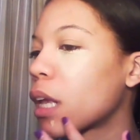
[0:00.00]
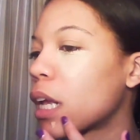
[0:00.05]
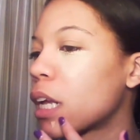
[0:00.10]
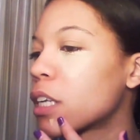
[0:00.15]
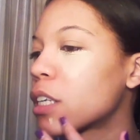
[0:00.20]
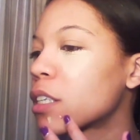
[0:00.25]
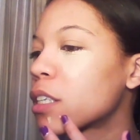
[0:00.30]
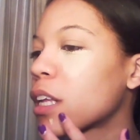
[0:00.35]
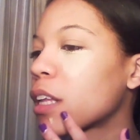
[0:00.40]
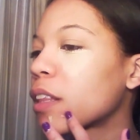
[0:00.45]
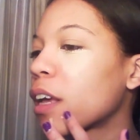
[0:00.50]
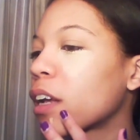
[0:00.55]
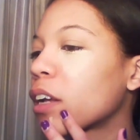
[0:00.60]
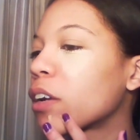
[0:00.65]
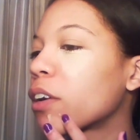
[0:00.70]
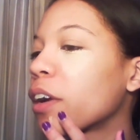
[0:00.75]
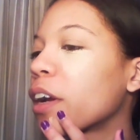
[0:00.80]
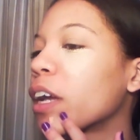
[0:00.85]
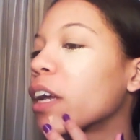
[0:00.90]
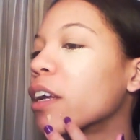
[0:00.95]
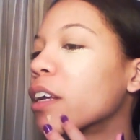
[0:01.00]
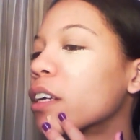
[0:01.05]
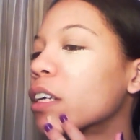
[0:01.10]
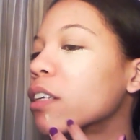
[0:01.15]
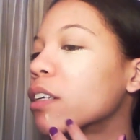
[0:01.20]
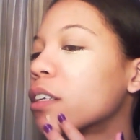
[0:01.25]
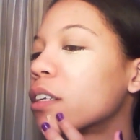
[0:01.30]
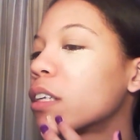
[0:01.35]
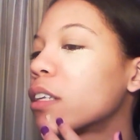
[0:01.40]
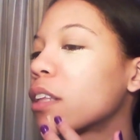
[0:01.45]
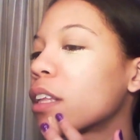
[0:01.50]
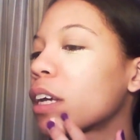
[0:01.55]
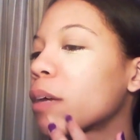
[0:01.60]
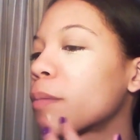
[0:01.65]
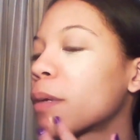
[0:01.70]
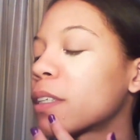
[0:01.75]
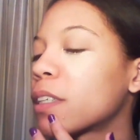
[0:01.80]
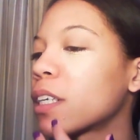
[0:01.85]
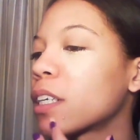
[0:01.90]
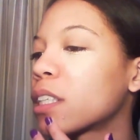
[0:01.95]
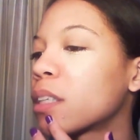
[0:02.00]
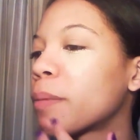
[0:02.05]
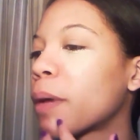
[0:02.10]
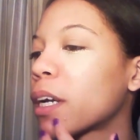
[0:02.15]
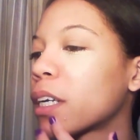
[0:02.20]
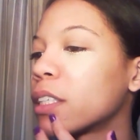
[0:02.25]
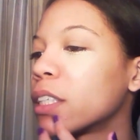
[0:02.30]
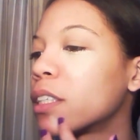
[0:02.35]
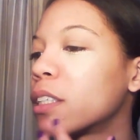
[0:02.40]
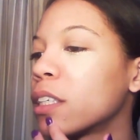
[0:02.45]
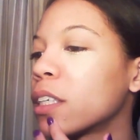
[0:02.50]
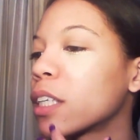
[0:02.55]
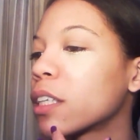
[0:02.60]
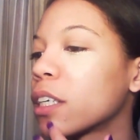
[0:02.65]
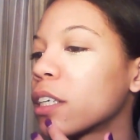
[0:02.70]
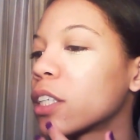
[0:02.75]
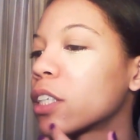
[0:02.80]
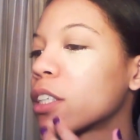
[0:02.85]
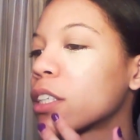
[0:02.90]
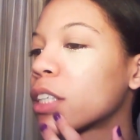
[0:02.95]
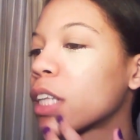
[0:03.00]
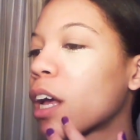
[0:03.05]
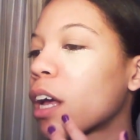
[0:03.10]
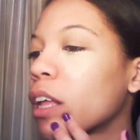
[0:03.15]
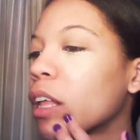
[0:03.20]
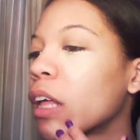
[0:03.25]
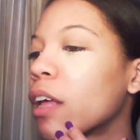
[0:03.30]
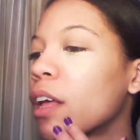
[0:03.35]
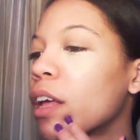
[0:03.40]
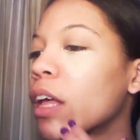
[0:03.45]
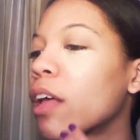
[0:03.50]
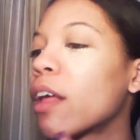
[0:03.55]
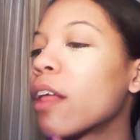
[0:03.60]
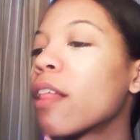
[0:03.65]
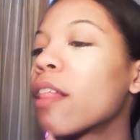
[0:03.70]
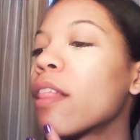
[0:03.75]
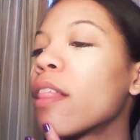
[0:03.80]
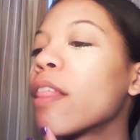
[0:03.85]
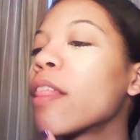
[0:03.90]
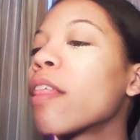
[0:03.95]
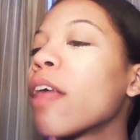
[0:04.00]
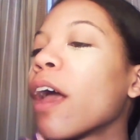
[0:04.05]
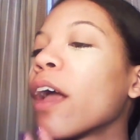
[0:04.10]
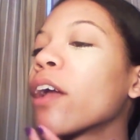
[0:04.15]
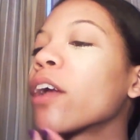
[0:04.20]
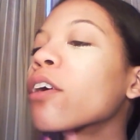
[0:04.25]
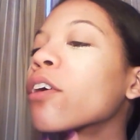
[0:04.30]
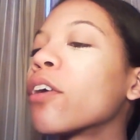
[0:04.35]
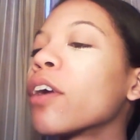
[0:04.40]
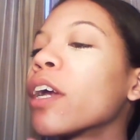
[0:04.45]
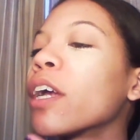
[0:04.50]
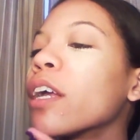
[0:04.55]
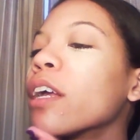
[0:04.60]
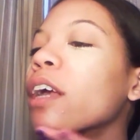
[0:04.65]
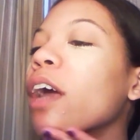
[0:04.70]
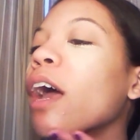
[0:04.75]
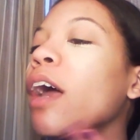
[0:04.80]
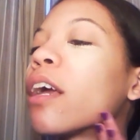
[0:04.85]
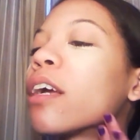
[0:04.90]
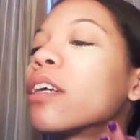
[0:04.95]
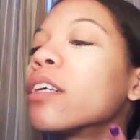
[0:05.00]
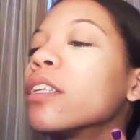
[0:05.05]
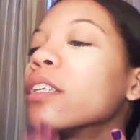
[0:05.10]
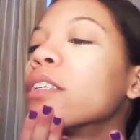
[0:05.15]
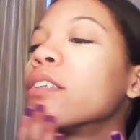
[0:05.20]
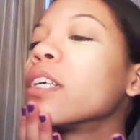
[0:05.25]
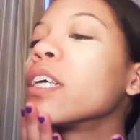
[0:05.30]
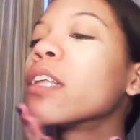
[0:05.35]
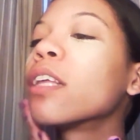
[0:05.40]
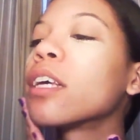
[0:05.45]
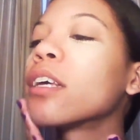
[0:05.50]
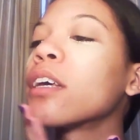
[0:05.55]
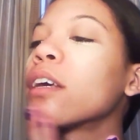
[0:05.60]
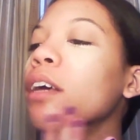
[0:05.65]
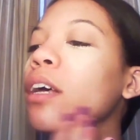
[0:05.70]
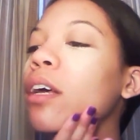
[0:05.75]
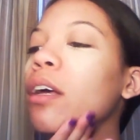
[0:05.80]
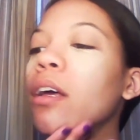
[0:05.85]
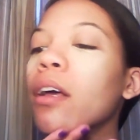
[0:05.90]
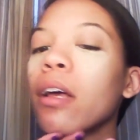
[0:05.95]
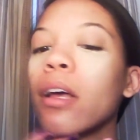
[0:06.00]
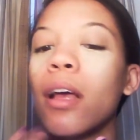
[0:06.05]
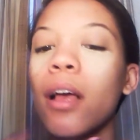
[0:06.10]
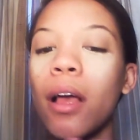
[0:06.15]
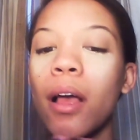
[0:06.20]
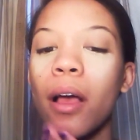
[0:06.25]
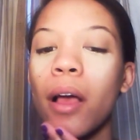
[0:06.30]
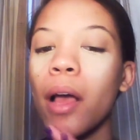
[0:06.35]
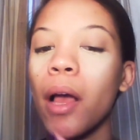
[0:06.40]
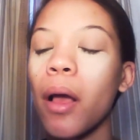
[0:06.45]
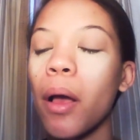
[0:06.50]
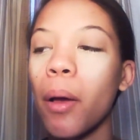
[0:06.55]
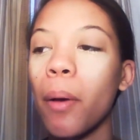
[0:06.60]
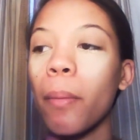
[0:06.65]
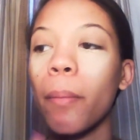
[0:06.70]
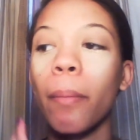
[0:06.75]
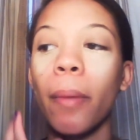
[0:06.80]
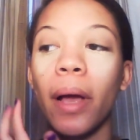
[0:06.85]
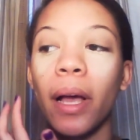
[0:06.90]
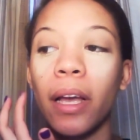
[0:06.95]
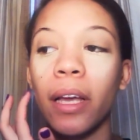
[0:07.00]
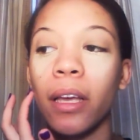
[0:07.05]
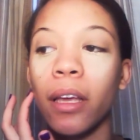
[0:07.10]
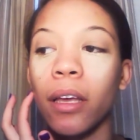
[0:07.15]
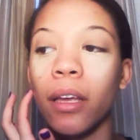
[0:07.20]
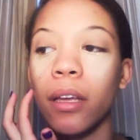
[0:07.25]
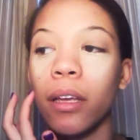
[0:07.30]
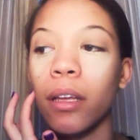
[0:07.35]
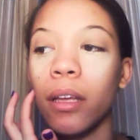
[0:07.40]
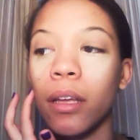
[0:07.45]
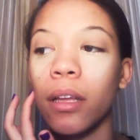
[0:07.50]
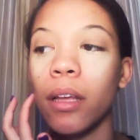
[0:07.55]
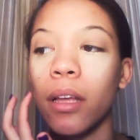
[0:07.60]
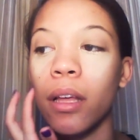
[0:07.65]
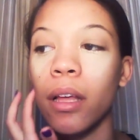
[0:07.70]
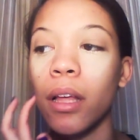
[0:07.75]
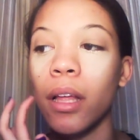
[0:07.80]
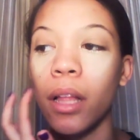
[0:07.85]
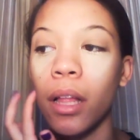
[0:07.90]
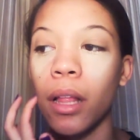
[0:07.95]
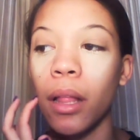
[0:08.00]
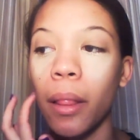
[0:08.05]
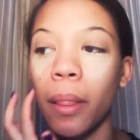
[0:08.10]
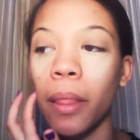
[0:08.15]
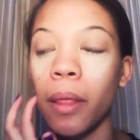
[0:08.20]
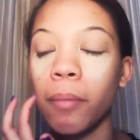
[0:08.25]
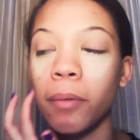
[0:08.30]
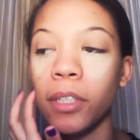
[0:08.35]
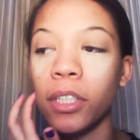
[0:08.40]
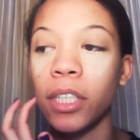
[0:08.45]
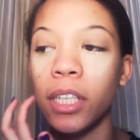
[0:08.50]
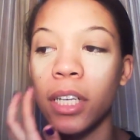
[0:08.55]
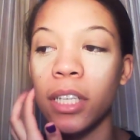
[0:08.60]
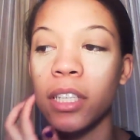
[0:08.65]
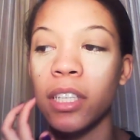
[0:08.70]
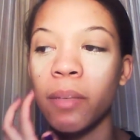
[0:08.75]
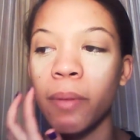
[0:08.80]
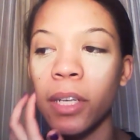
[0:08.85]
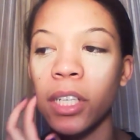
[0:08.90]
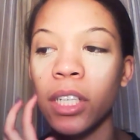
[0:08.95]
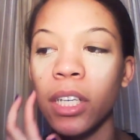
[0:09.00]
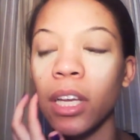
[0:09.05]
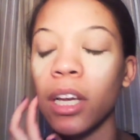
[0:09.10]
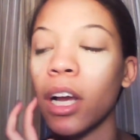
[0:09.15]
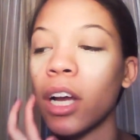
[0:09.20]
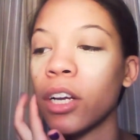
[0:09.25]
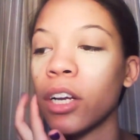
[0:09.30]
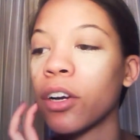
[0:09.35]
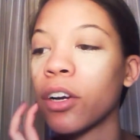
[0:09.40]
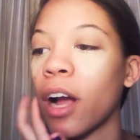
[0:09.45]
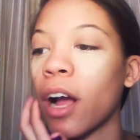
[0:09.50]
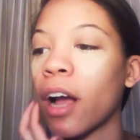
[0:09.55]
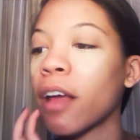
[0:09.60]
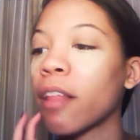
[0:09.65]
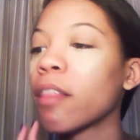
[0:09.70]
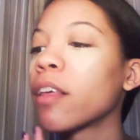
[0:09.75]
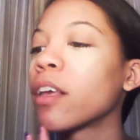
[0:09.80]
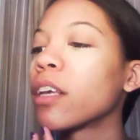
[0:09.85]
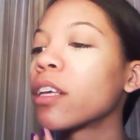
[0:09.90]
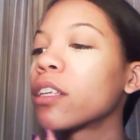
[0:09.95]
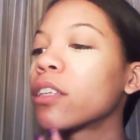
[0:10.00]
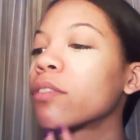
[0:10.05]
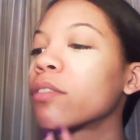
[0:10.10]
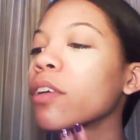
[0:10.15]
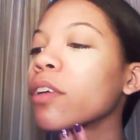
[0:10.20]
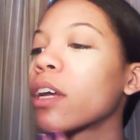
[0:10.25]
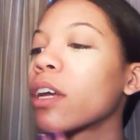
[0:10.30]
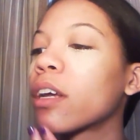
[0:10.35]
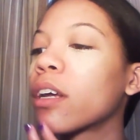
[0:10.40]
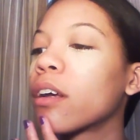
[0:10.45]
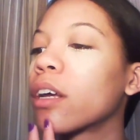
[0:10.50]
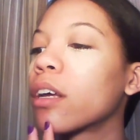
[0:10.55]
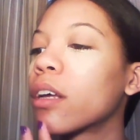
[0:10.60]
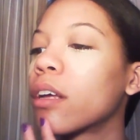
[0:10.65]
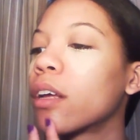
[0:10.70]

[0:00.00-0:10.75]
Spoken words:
it's just not that great. Like, I'm not saying it's a bad concealer, it's just not that great at concealing my blemishes, especially like under eye things. But like